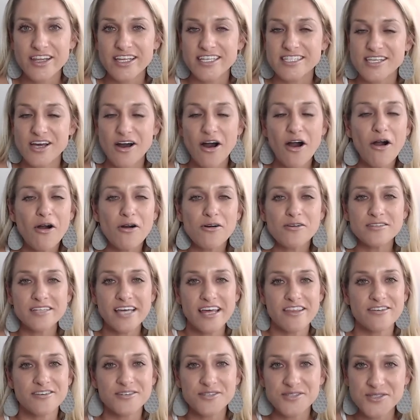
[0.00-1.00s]
That's a whole
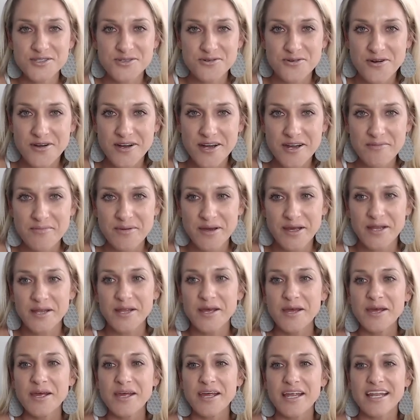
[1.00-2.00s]
nother story, but
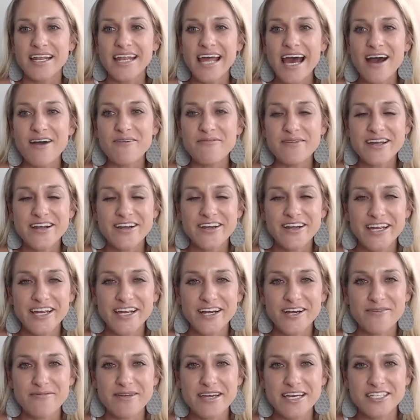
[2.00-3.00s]
now we are
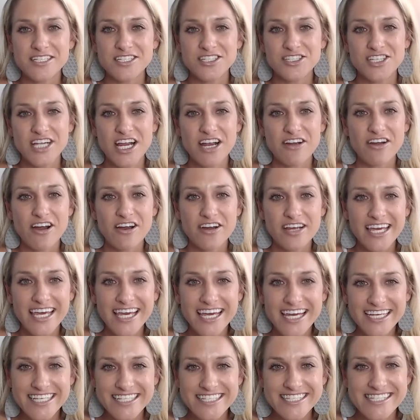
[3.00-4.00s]
here. We get to share our
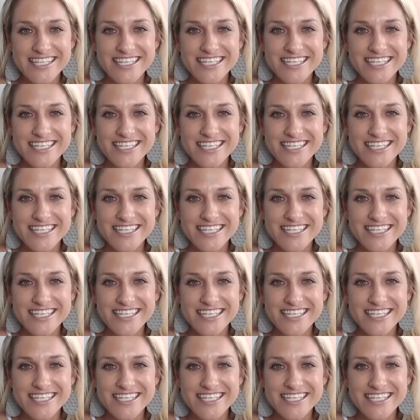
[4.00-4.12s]
kids.